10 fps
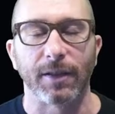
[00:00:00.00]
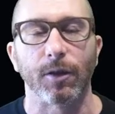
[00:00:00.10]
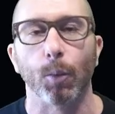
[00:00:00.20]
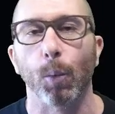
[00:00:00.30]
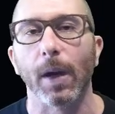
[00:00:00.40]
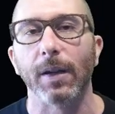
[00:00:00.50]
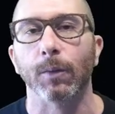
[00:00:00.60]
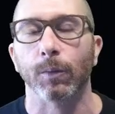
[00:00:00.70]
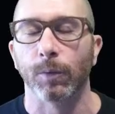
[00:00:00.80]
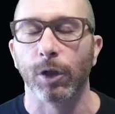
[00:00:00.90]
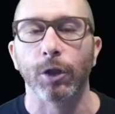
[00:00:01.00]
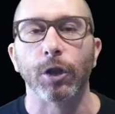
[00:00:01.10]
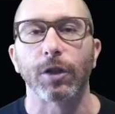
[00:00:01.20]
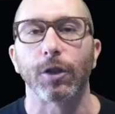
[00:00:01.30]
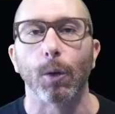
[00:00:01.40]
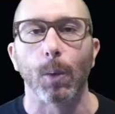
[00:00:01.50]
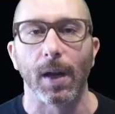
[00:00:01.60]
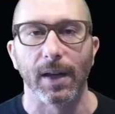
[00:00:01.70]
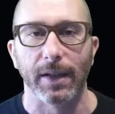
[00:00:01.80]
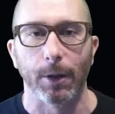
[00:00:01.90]
what you just don't
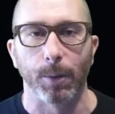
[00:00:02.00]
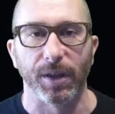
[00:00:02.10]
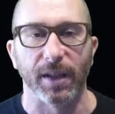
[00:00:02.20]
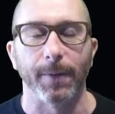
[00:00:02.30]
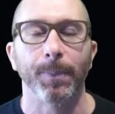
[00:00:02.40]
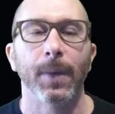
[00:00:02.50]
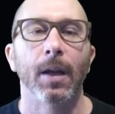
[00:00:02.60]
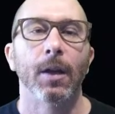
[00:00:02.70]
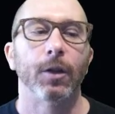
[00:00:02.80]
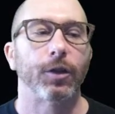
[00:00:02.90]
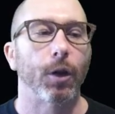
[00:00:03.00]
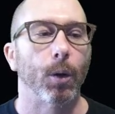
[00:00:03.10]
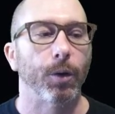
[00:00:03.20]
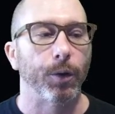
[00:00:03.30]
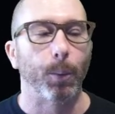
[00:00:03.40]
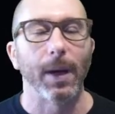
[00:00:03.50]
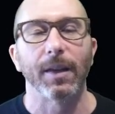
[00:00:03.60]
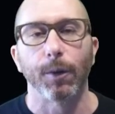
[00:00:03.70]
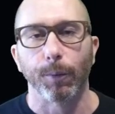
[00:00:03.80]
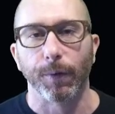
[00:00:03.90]
want to deal with it. So the way
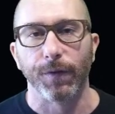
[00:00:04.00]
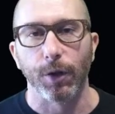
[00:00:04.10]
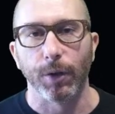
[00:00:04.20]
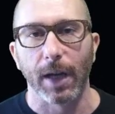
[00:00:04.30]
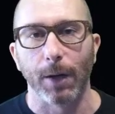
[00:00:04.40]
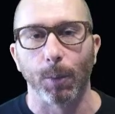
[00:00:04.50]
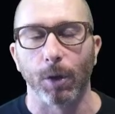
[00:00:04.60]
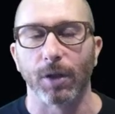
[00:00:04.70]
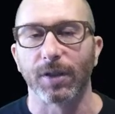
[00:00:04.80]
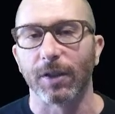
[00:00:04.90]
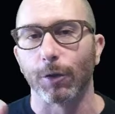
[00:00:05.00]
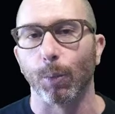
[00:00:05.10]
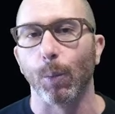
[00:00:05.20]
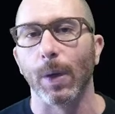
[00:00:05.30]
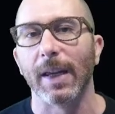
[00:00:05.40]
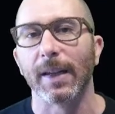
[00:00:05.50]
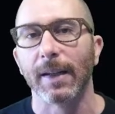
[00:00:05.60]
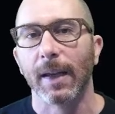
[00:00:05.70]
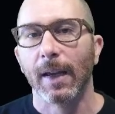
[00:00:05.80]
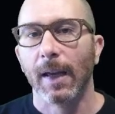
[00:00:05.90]
the review gate works is
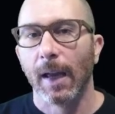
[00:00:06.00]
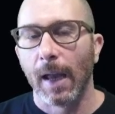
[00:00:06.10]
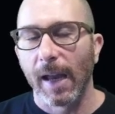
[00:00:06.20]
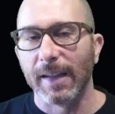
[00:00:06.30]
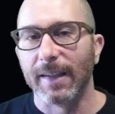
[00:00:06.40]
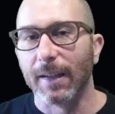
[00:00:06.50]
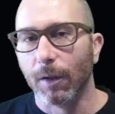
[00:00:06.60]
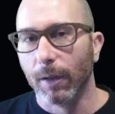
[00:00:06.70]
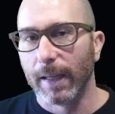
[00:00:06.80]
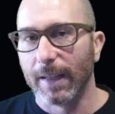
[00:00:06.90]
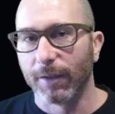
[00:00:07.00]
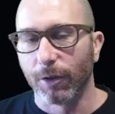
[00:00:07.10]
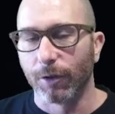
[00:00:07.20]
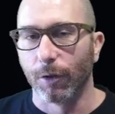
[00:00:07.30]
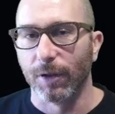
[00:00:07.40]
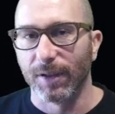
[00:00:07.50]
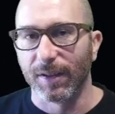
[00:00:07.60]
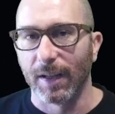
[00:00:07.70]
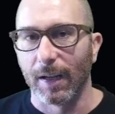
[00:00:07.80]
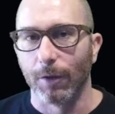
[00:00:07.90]
when a deal hits a certain
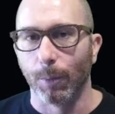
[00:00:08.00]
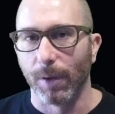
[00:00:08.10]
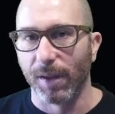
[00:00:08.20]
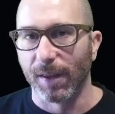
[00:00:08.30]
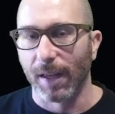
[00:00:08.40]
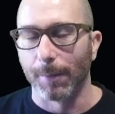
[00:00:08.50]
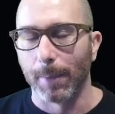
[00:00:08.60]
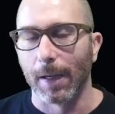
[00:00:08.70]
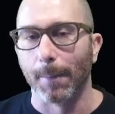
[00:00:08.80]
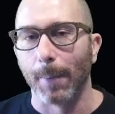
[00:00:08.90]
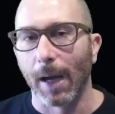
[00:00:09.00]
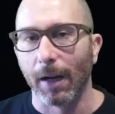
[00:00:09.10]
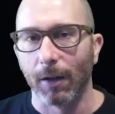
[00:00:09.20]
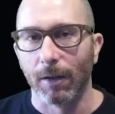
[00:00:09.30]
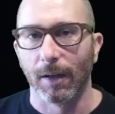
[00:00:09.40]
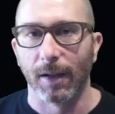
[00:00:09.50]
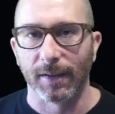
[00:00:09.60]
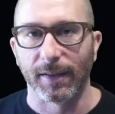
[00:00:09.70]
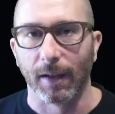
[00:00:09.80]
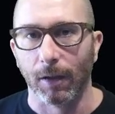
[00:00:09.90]
stage, whether that be a buyer, a
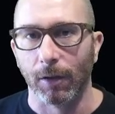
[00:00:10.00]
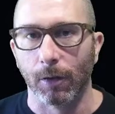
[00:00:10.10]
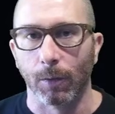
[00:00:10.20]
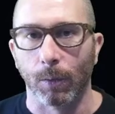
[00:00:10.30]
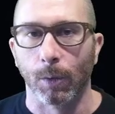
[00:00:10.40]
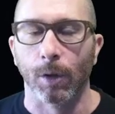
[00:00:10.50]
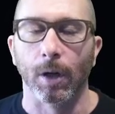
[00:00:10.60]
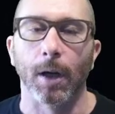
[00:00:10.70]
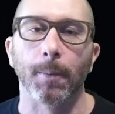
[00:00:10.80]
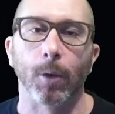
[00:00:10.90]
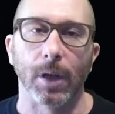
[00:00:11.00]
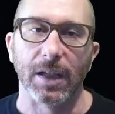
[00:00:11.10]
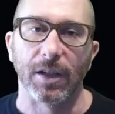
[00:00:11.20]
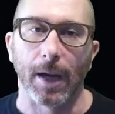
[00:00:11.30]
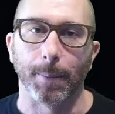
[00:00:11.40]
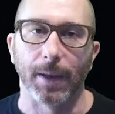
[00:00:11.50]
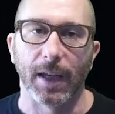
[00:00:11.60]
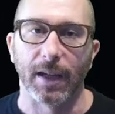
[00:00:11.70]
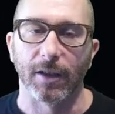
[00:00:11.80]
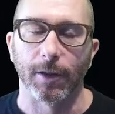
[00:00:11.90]
seller, or a mortgage
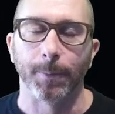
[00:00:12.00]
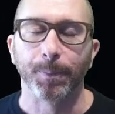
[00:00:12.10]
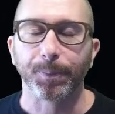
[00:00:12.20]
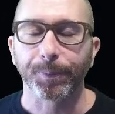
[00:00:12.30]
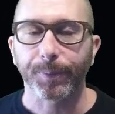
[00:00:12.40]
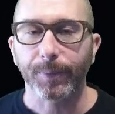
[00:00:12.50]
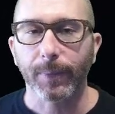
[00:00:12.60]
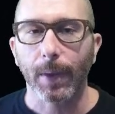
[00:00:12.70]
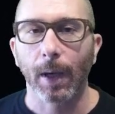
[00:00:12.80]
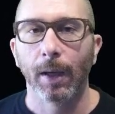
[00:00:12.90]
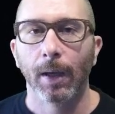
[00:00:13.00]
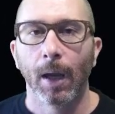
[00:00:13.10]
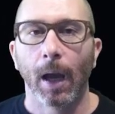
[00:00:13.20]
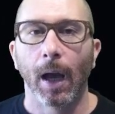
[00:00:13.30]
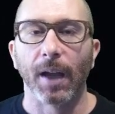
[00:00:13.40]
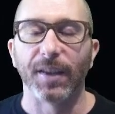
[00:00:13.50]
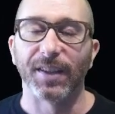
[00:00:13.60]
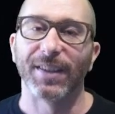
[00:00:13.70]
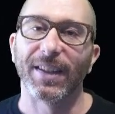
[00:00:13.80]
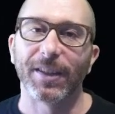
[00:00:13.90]
application, the
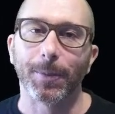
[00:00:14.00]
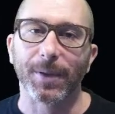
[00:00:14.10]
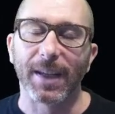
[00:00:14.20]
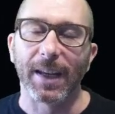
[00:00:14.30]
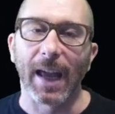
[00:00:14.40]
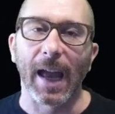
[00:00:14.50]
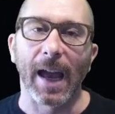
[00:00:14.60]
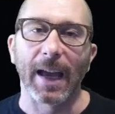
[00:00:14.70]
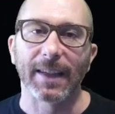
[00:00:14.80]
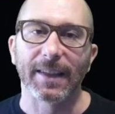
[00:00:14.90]
system's going to ask